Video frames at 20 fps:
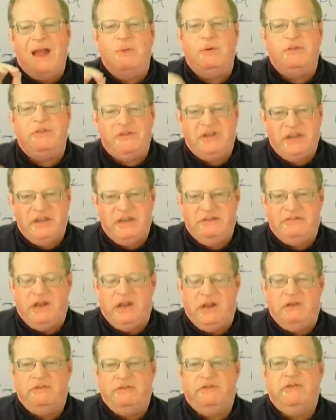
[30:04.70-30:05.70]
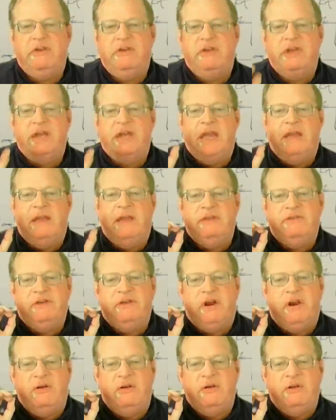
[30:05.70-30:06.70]
with statistics. And these
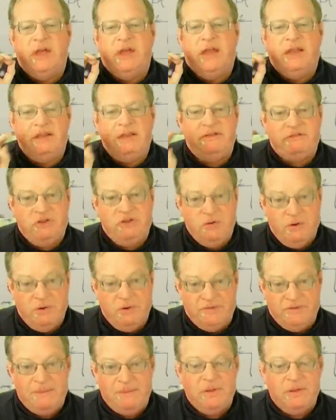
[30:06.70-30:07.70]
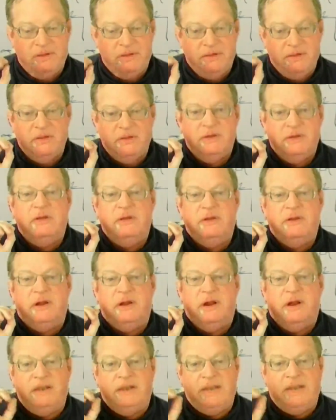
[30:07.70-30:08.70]
are, at least two of them,
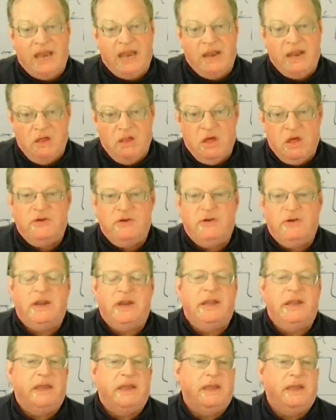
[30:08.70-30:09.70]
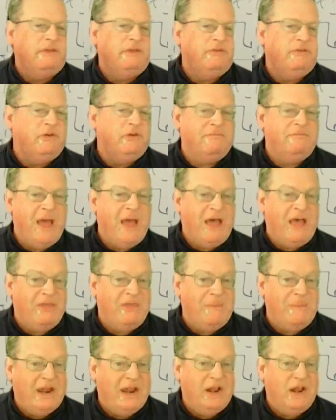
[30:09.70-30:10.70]
are data laundering and sort of
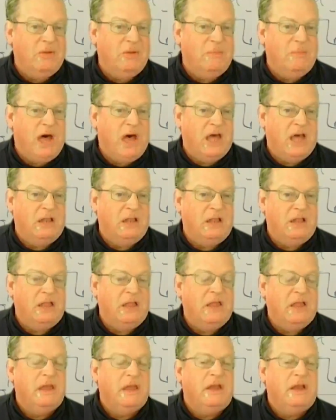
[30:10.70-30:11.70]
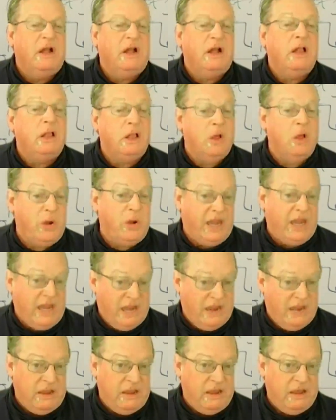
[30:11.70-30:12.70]
mathematical model
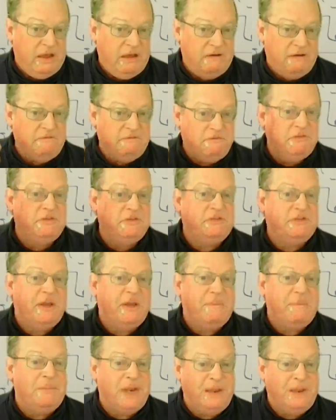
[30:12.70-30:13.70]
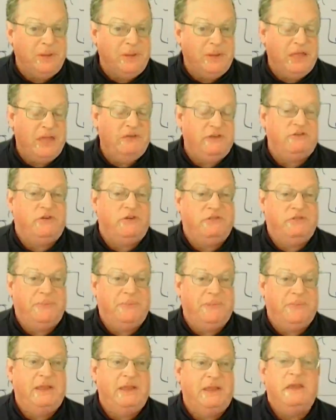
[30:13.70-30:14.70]
cloaking of some manipulation or
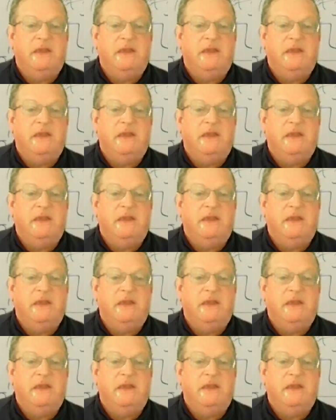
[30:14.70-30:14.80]
something.